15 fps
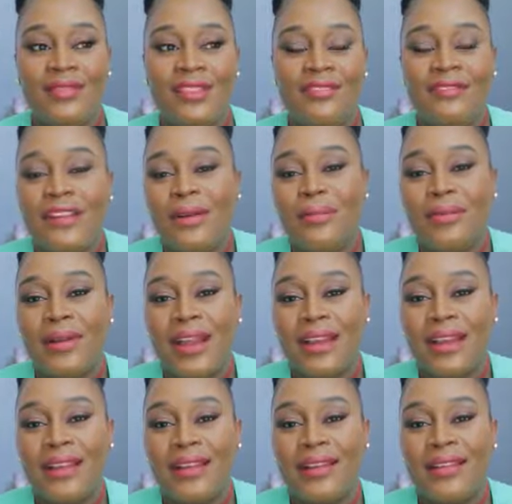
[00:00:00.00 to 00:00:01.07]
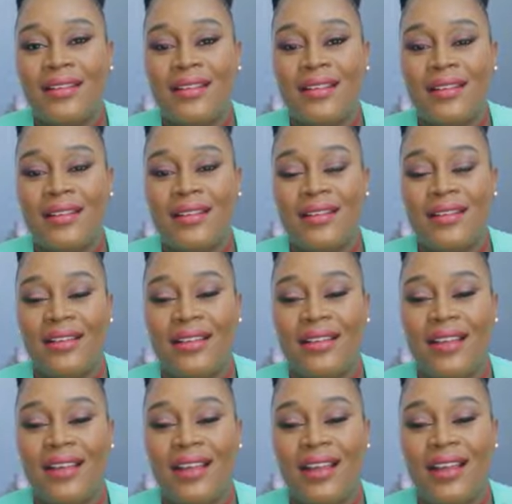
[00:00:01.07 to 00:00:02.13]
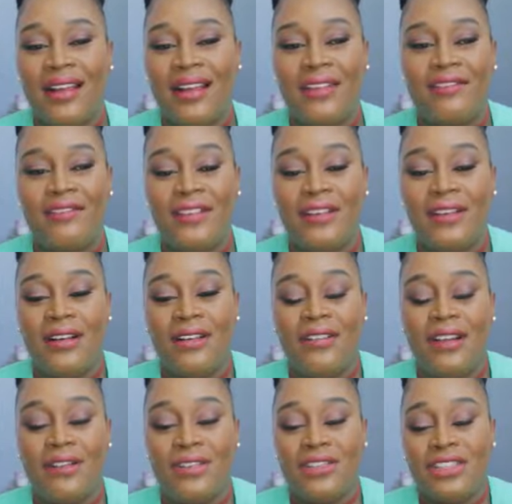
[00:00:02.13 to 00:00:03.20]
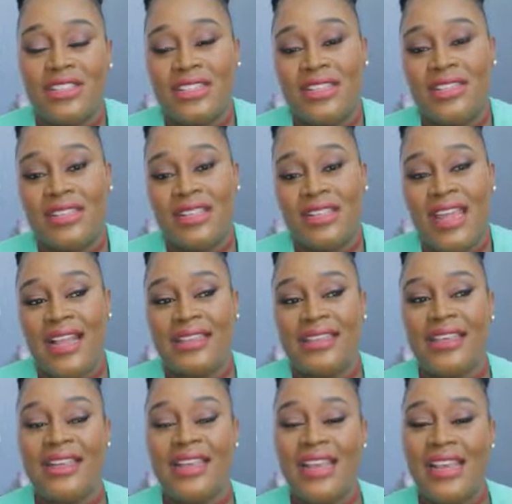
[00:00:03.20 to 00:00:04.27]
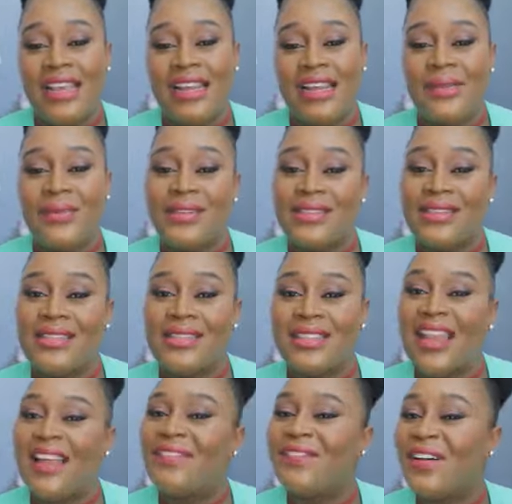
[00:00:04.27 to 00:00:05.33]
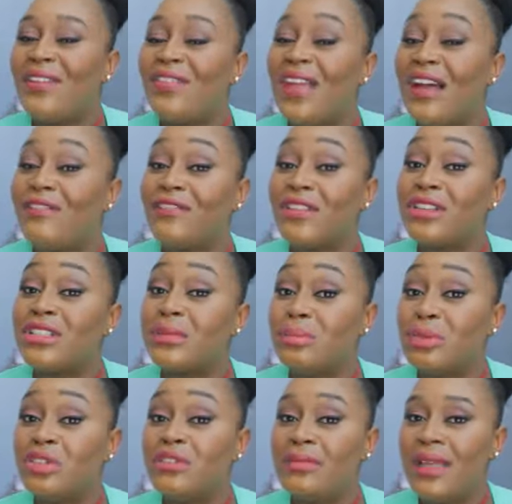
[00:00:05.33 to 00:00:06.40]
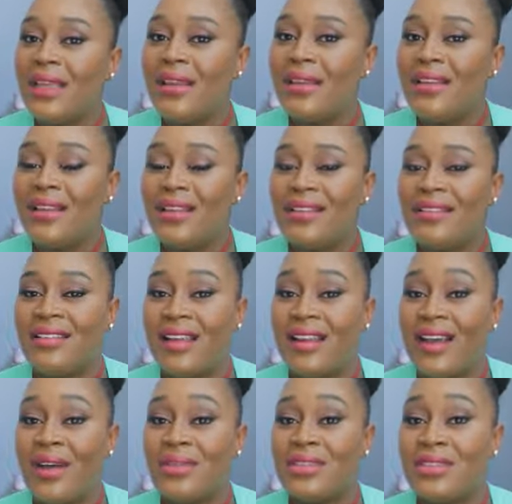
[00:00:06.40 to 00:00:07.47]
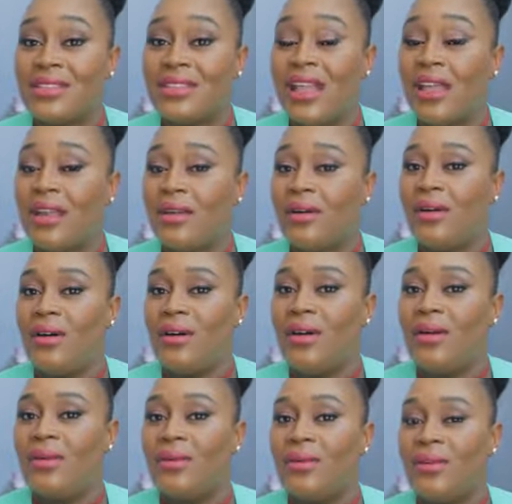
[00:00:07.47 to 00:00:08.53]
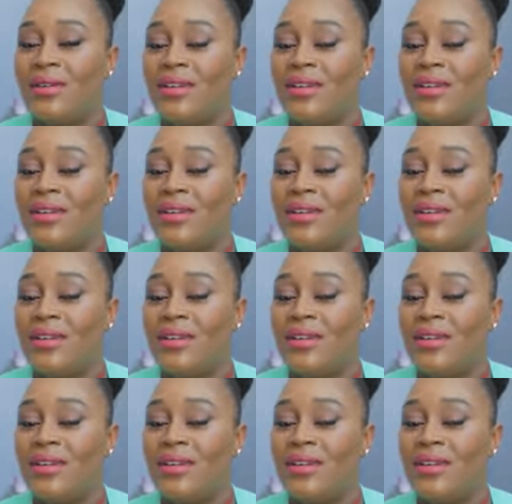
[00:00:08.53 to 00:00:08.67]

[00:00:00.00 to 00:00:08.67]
felt pregnant. I didn't feel, I was just disconnected. And it wasn't until I felt that first movement that I was just like, oh,